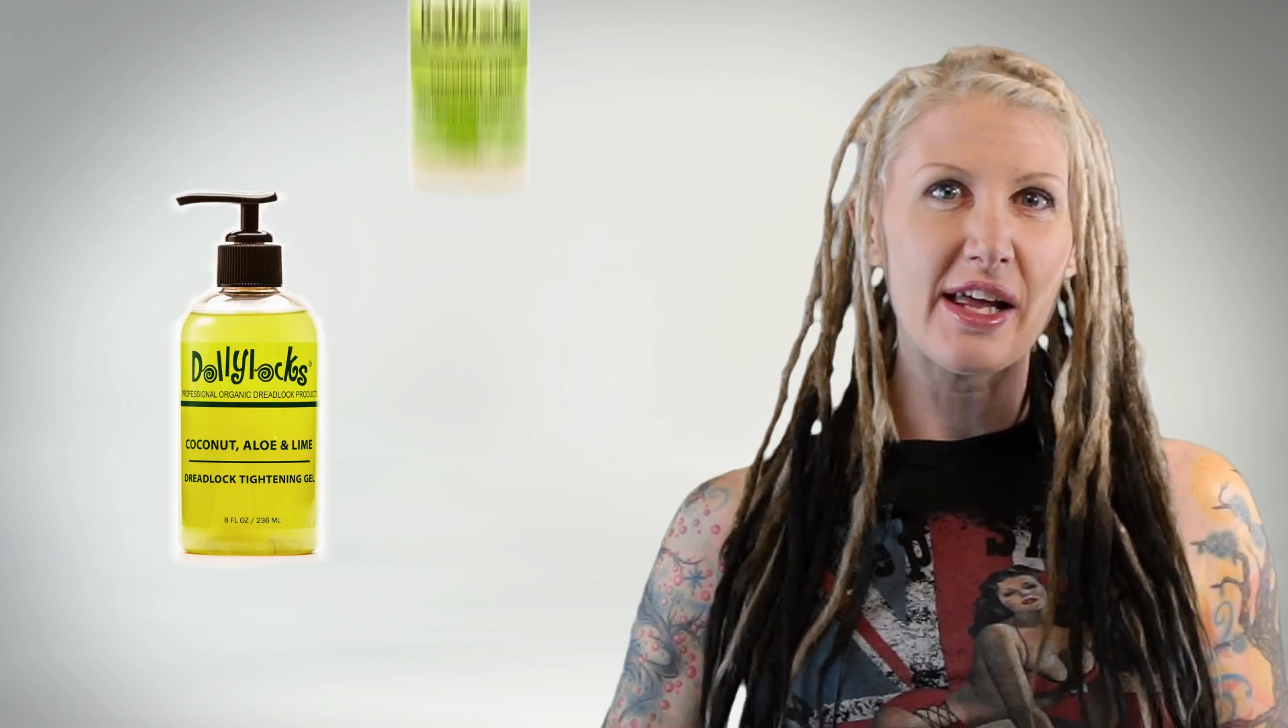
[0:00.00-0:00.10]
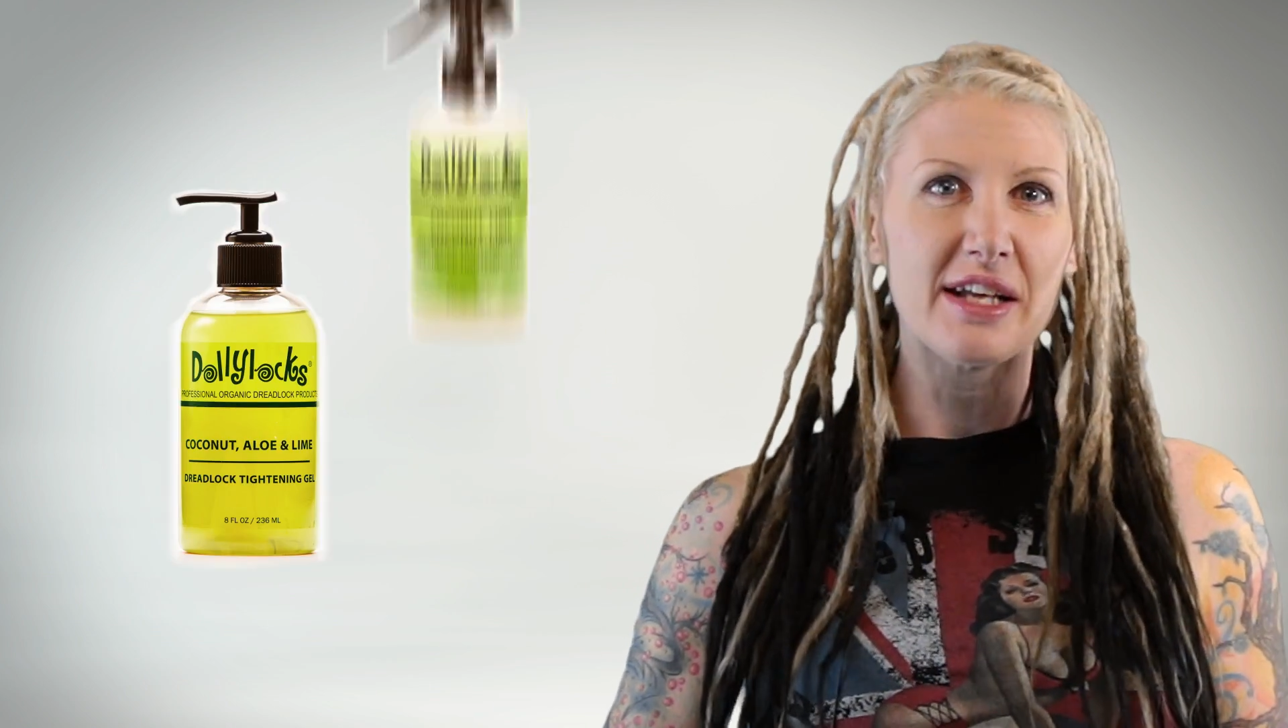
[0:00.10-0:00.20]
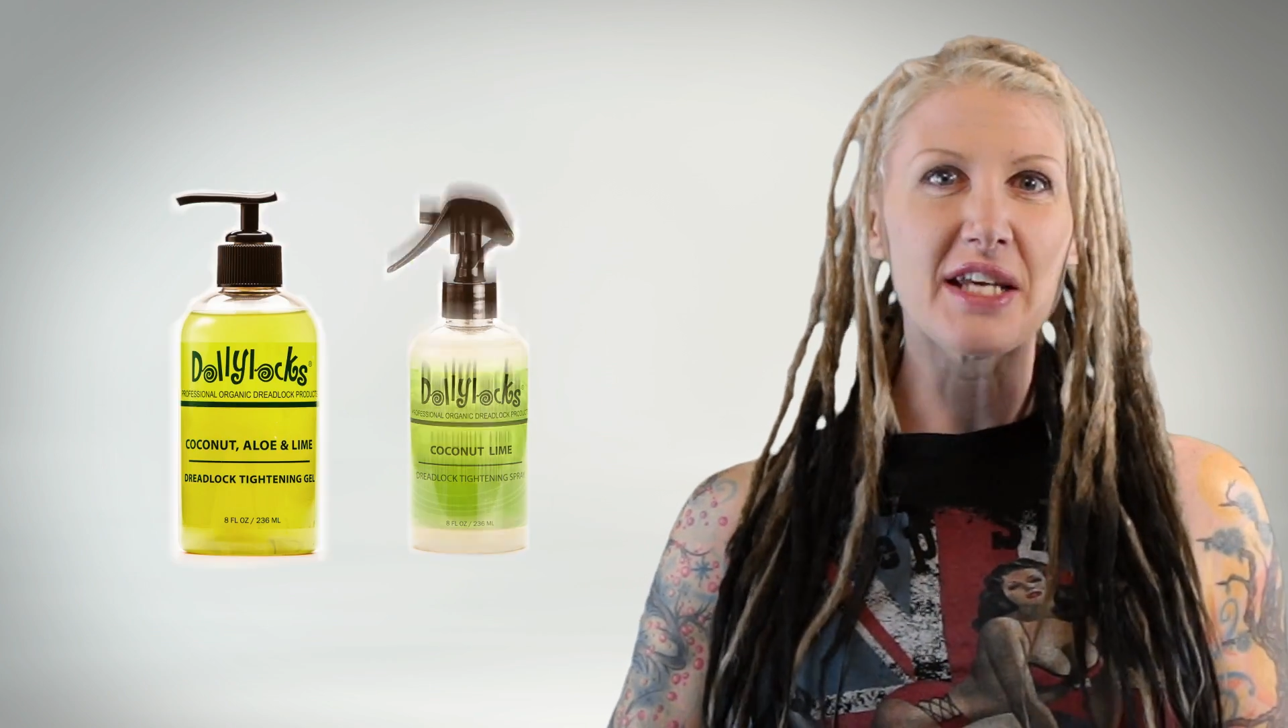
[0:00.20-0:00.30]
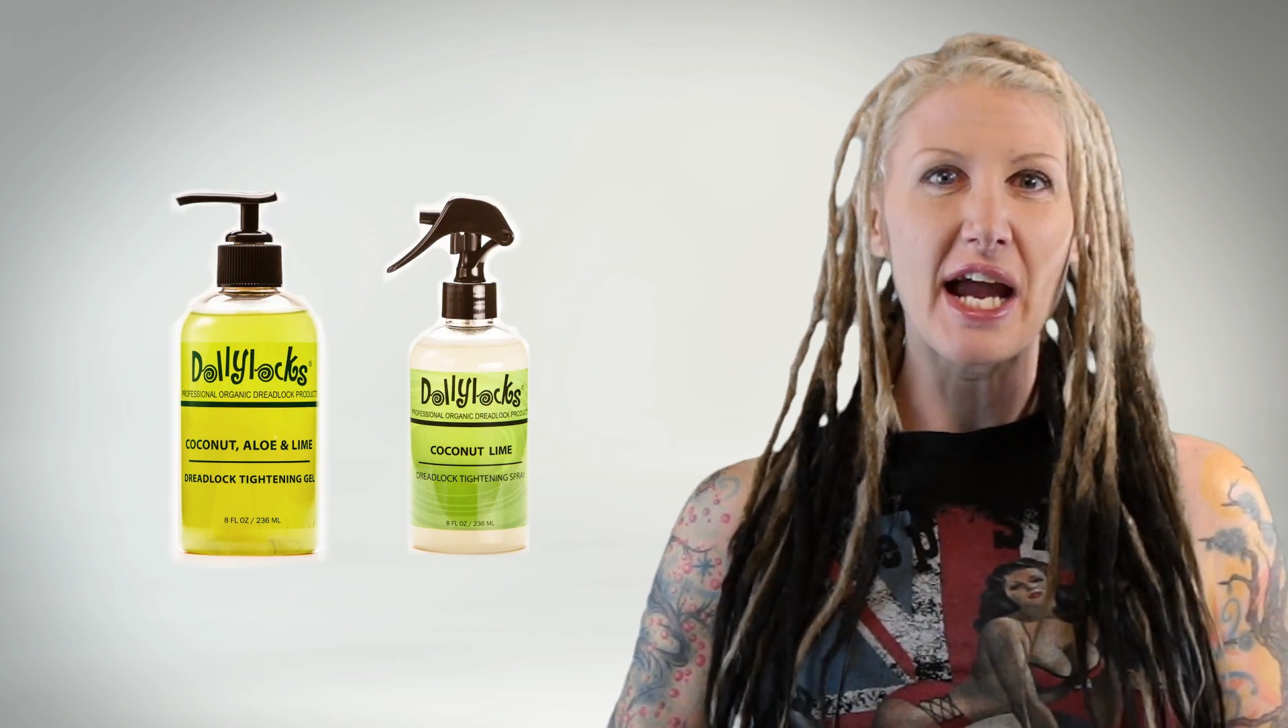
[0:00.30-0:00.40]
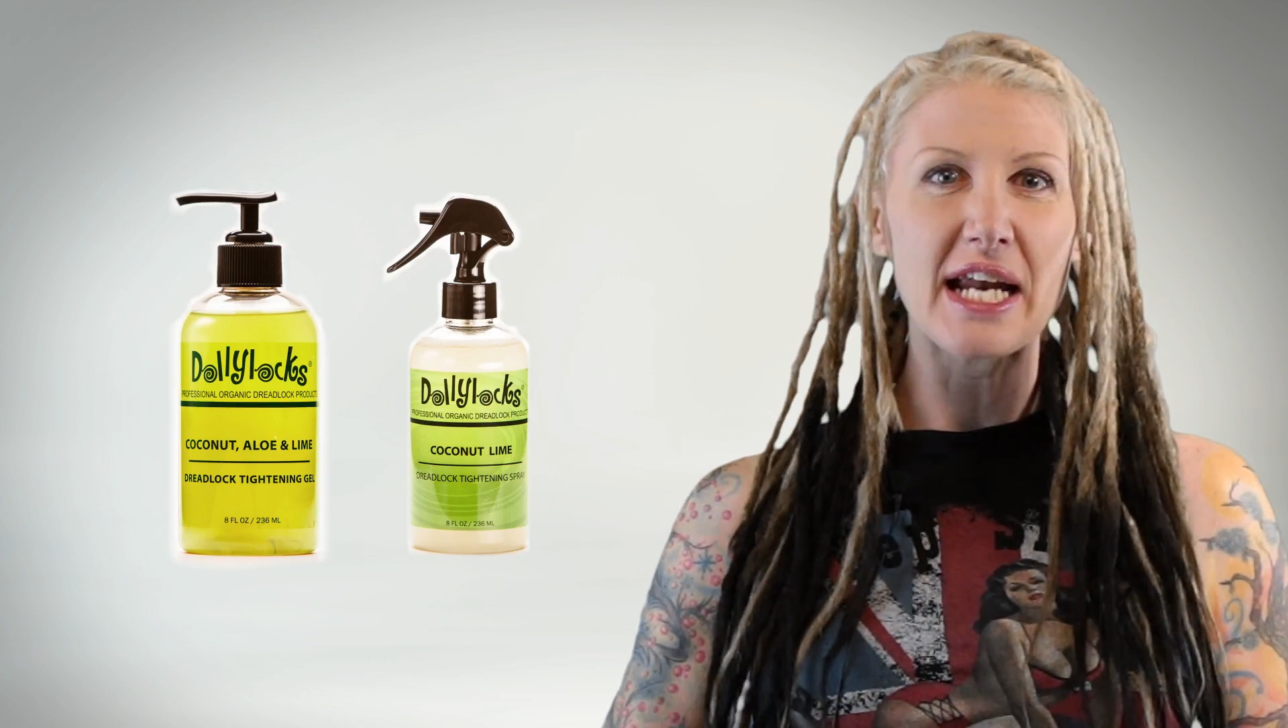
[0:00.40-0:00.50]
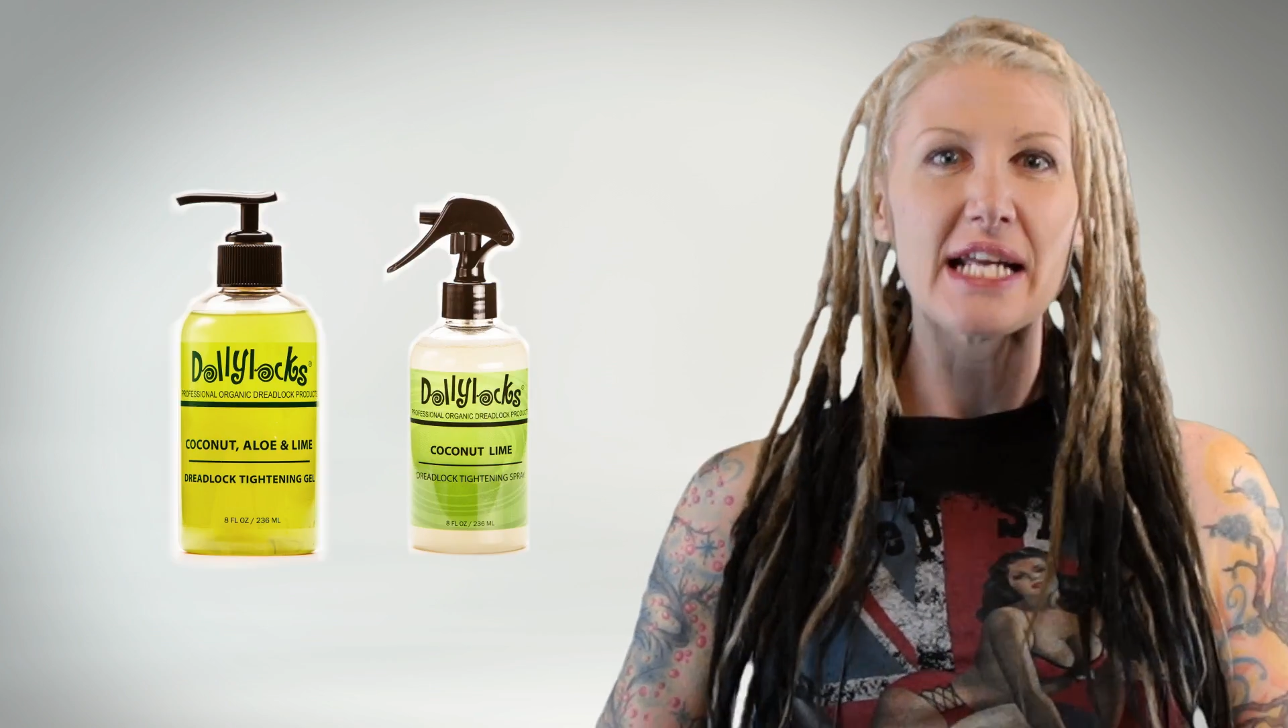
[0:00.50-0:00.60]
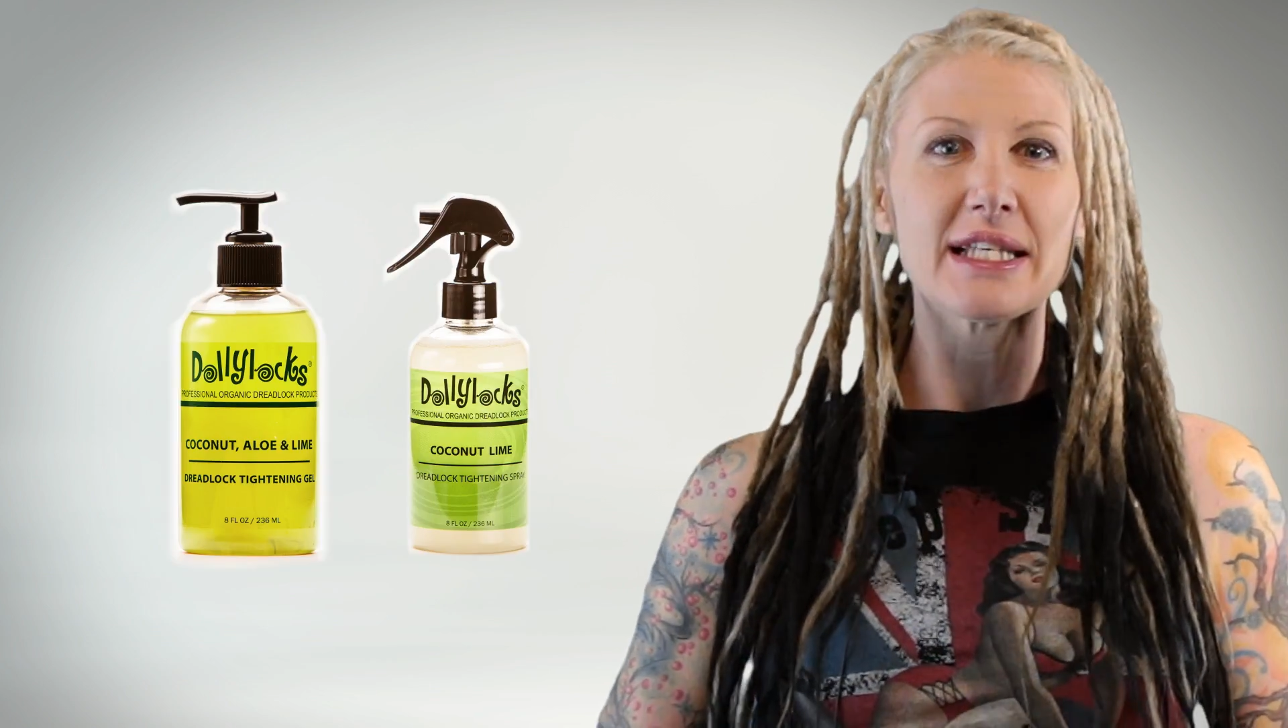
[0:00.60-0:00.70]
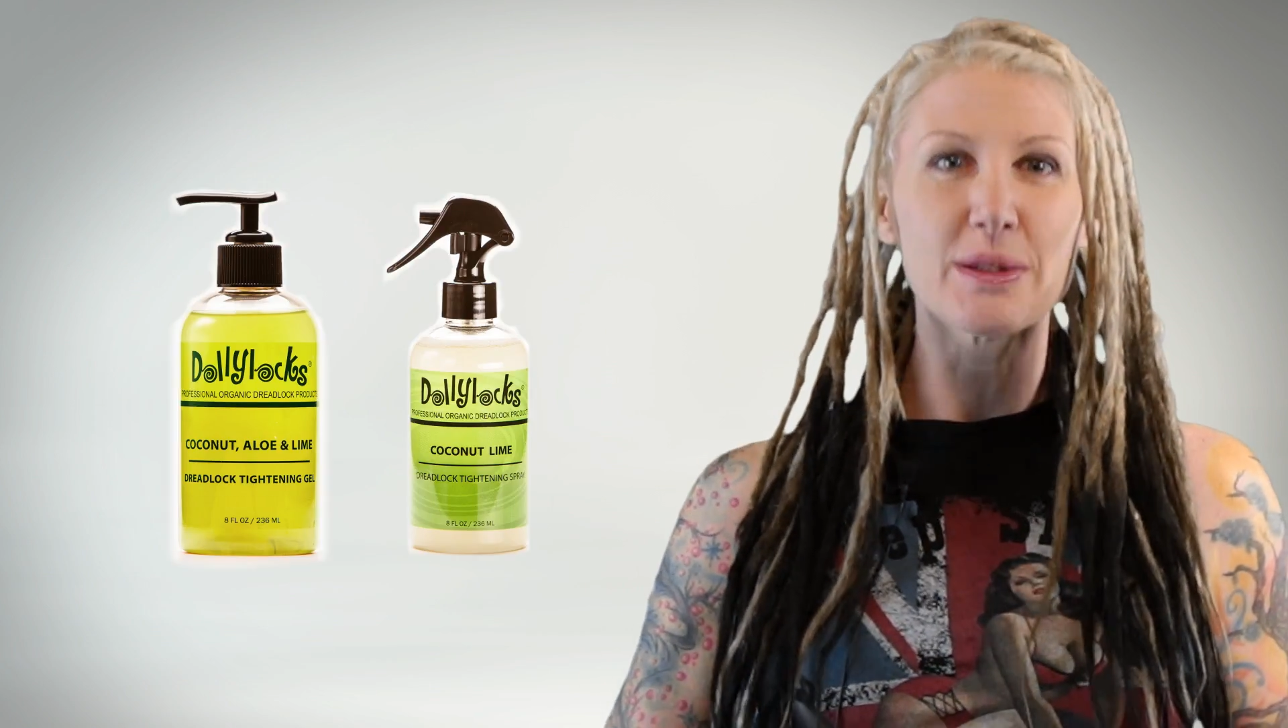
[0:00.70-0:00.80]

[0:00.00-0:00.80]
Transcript: and tightening